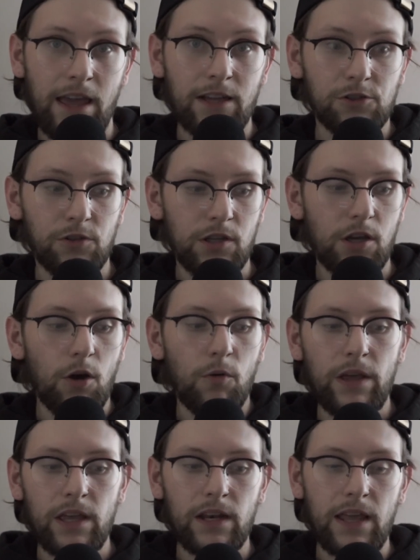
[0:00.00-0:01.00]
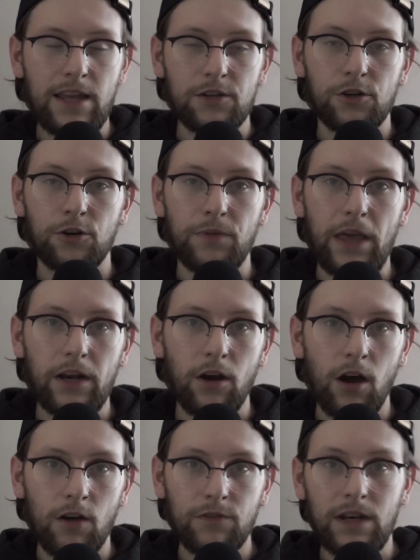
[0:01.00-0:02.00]
actually go in and turn that
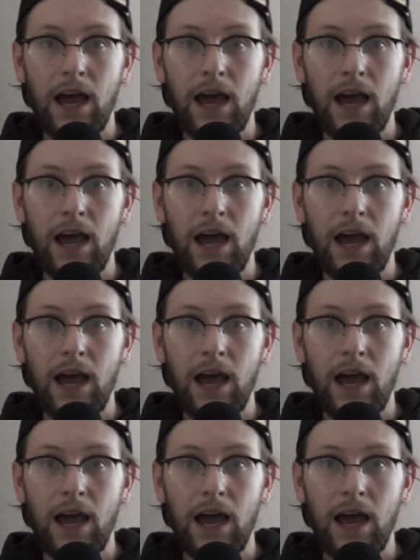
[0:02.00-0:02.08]
off.